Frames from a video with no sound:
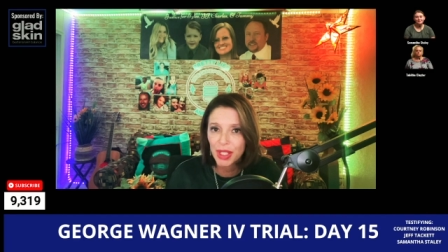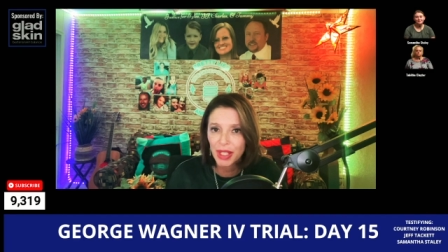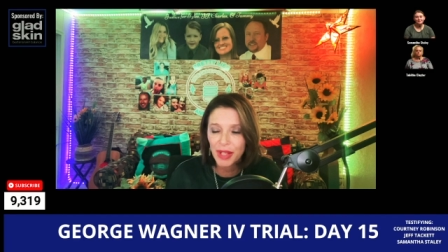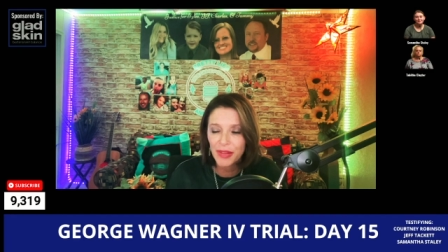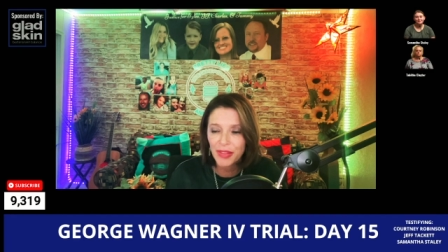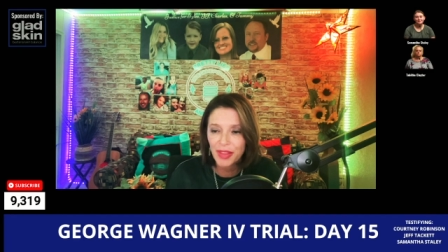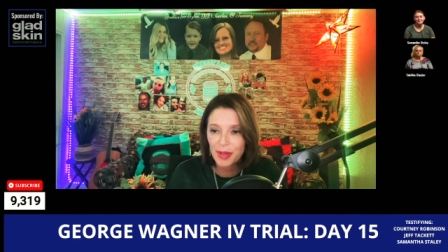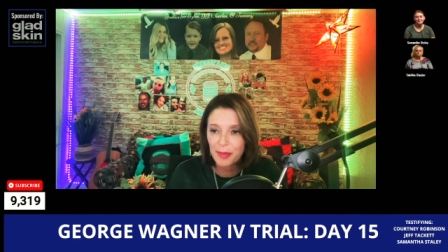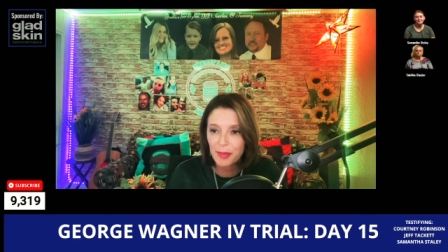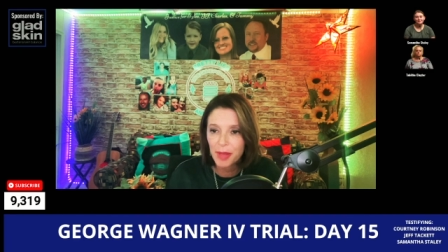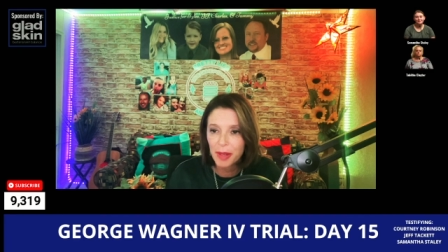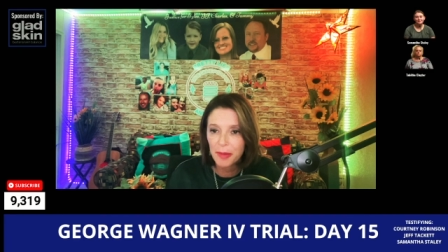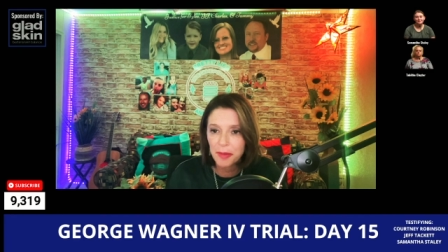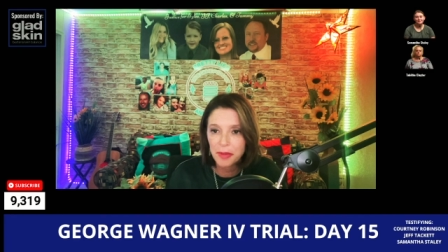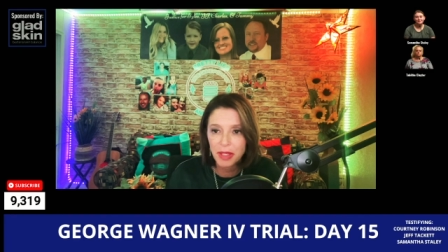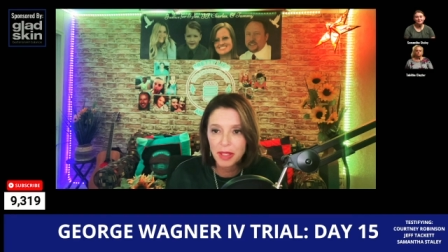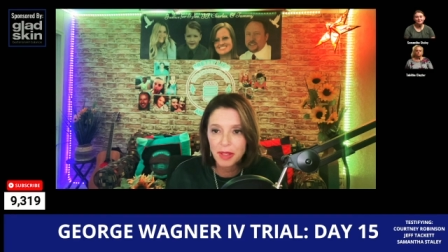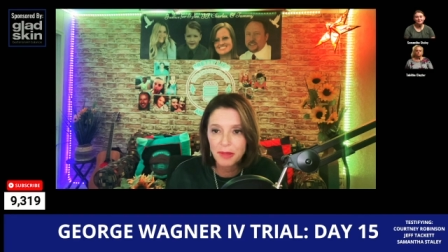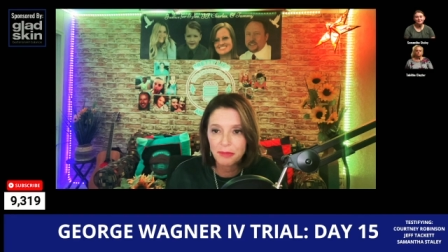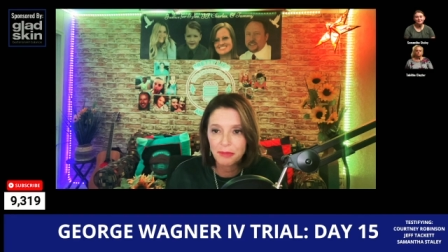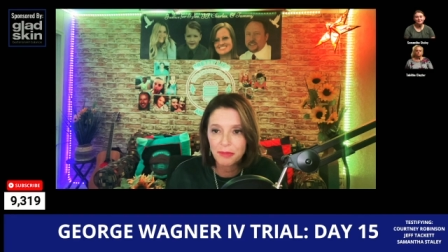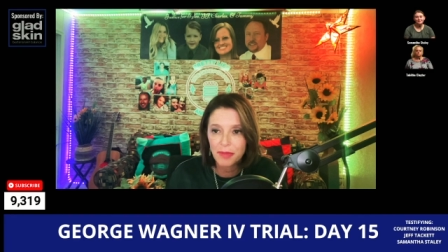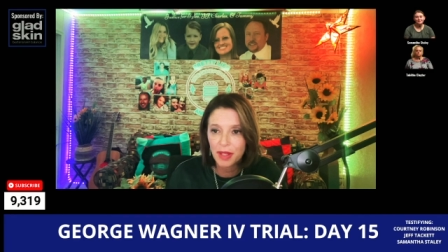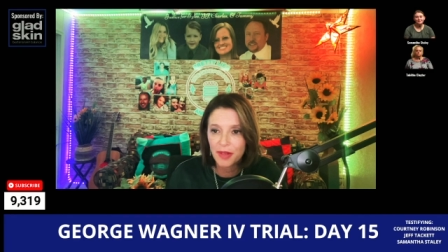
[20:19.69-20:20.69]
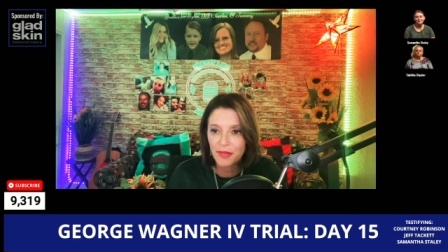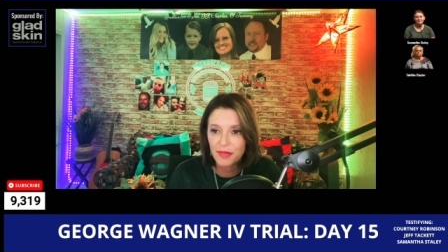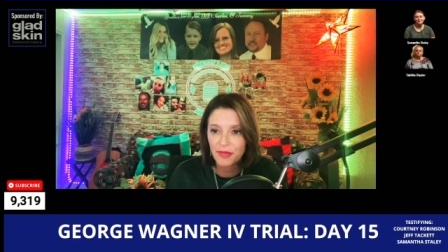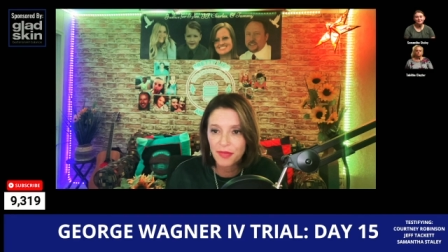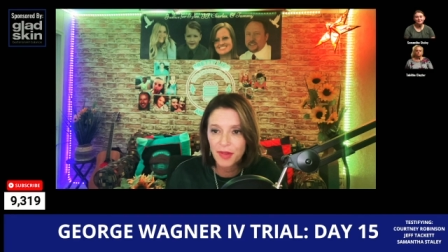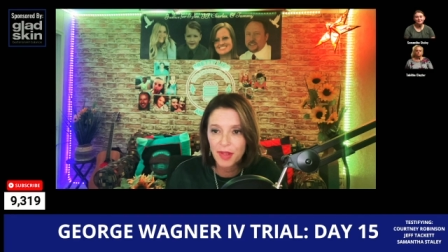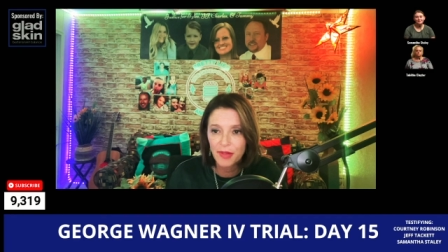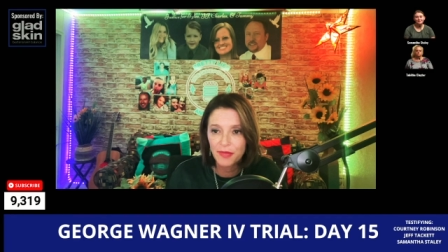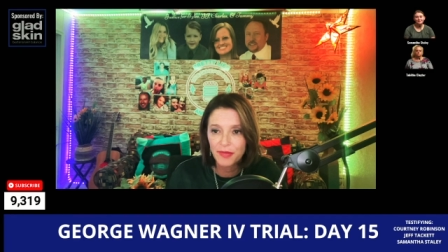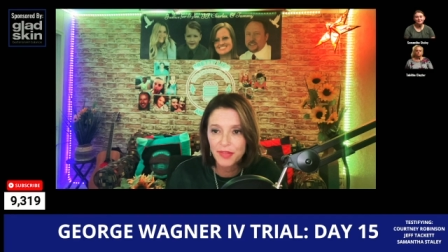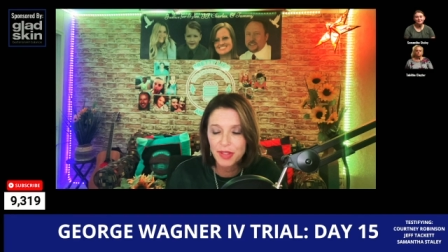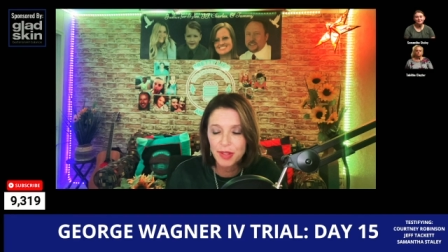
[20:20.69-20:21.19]
I think maybe if,
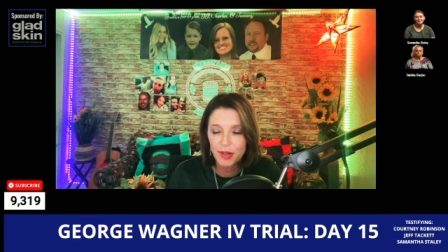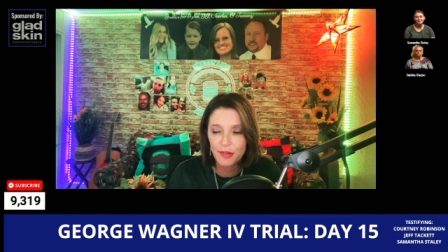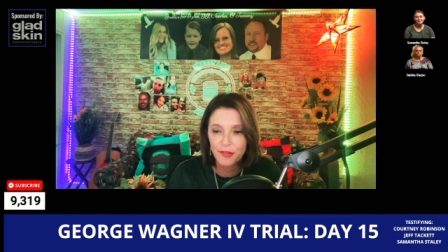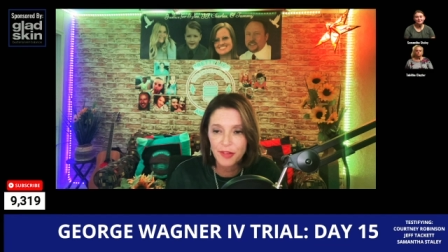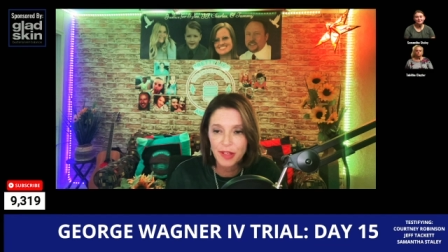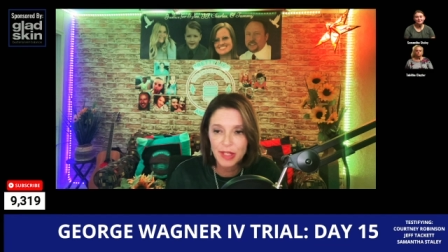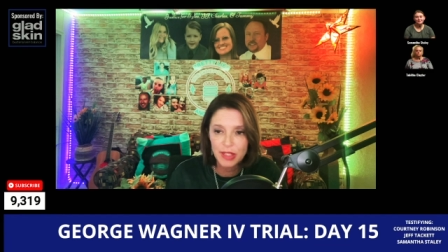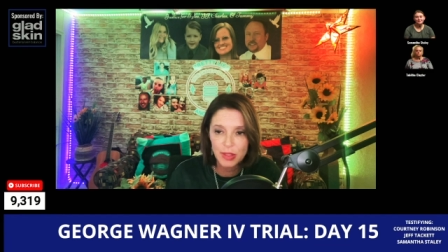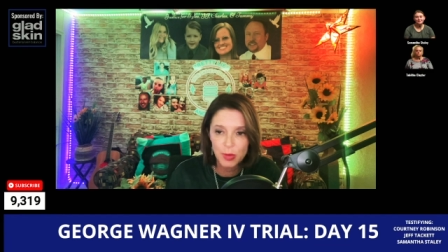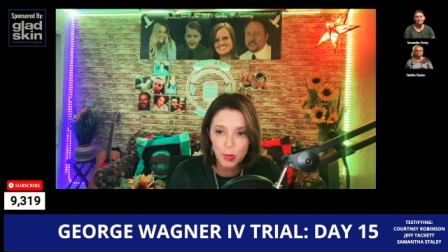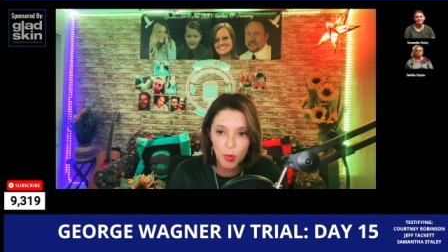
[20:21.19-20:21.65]
if Sophia's